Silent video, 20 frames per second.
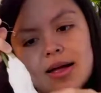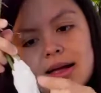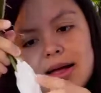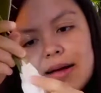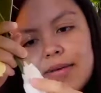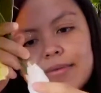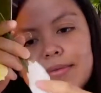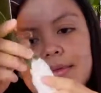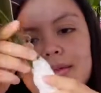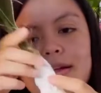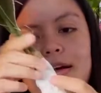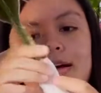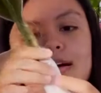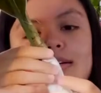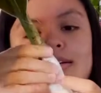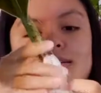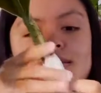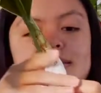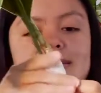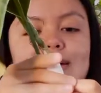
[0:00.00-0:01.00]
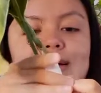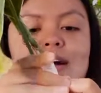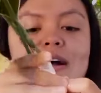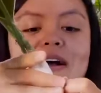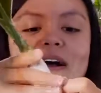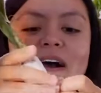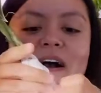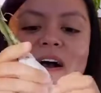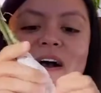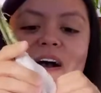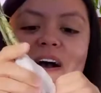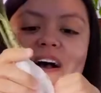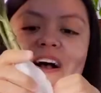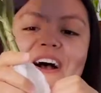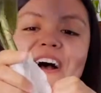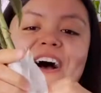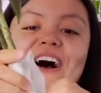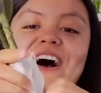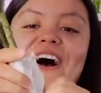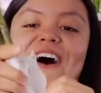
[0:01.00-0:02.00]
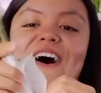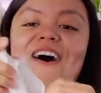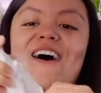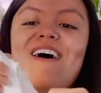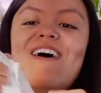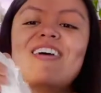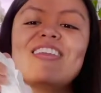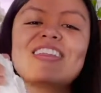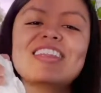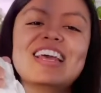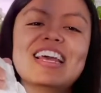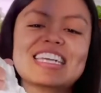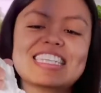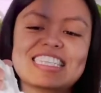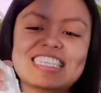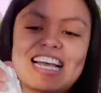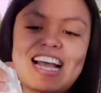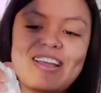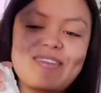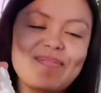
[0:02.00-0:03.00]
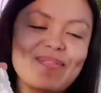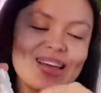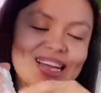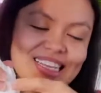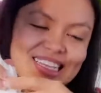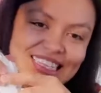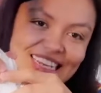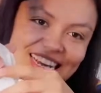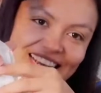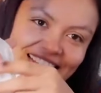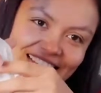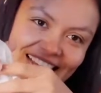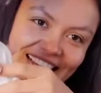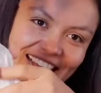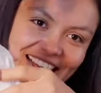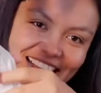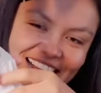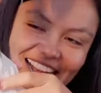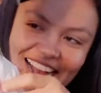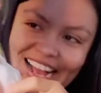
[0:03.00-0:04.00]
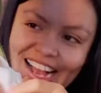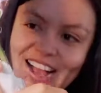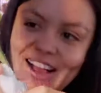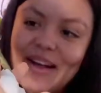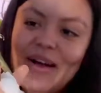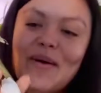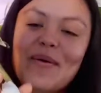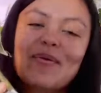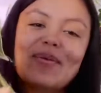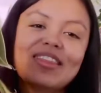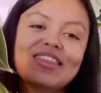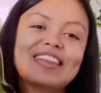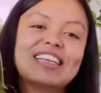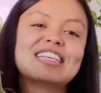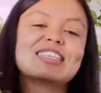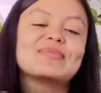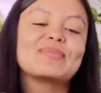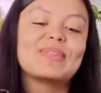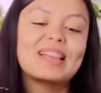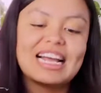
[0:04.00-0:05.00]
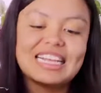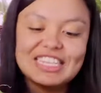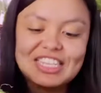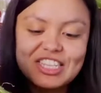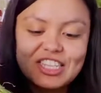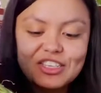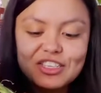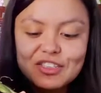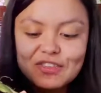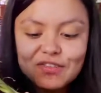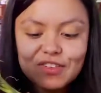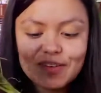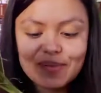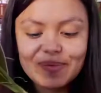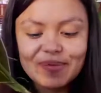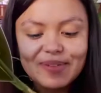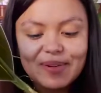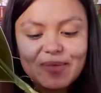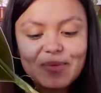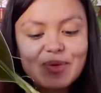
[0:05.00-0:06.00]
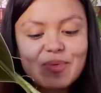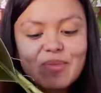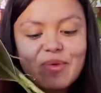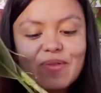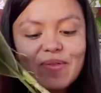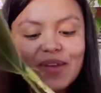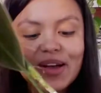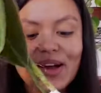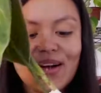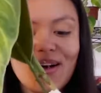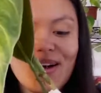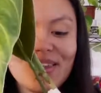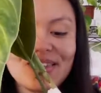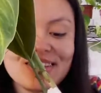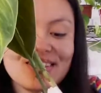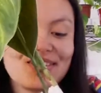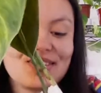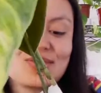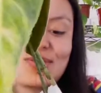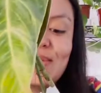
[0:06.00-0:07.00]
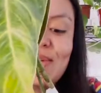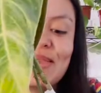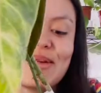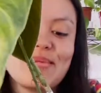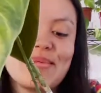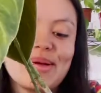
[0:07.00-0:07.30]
have lost all the excitement with these plants just from removing all this toilet